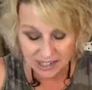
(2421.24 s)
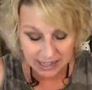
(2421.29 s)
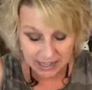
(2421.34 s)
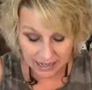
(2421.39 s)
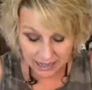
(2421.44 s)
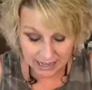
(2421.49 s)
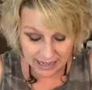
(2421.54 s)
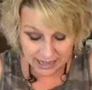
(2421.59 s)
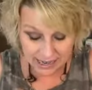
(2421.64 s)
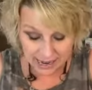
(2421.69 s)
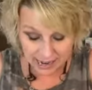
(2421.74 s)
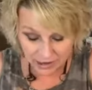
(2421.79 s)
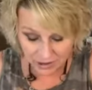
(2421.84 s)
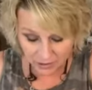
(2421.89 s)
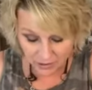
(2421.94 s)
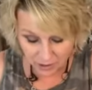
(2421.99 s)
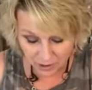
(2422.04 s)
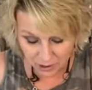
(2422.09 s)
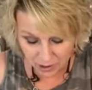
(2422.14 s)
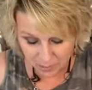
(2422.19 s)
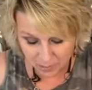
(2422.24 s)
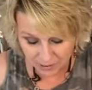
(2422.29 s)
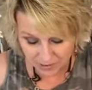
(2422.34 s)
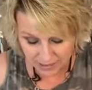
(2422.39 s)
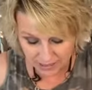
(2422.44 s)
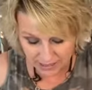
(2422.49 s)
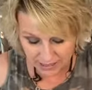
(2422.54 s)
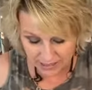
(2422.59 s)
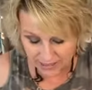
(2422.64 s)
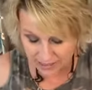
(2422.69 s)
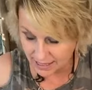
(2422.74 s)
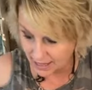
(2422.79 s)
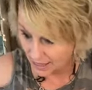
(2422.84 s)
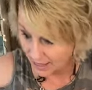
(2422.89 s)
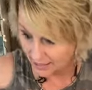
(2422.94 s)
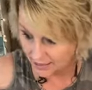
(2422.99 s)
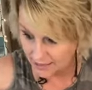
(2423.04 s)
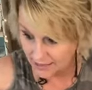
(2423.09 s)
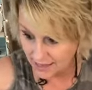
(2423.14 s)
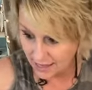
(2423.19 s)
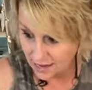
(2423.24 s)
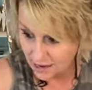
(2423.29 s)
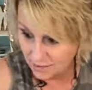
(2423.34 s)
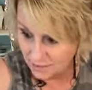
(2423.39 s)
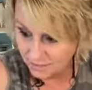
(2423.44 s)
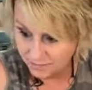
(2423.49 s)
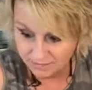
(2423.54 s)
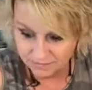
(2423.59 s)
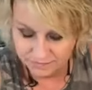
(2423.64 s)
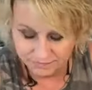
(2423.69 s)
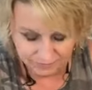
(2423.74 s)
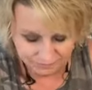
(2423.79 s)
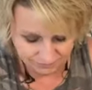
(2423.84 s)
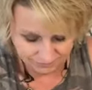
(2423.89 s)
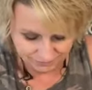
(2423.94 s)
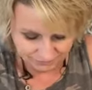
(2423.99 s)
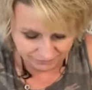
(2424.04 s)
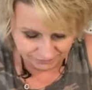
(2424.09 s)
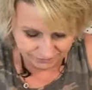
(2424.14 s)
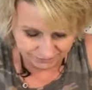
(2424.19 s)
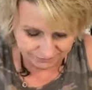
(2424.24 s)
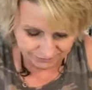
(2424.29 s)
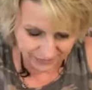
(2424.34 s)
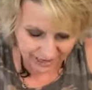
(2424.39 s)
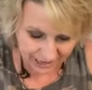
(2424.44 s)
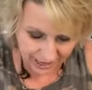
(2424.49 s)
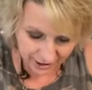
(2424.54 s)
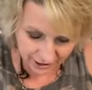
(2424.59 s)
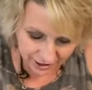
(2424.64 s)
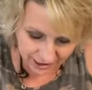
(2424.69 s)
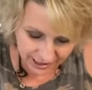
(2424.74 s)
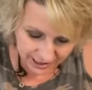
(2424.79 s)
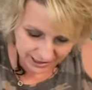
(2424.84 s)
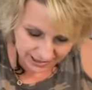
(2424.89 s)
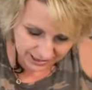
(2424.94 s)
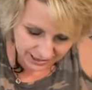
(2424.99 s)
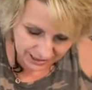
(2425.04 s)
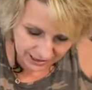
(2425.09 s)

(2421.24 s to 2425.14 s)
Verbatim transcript: yeah, he and I grew up in the exact same area.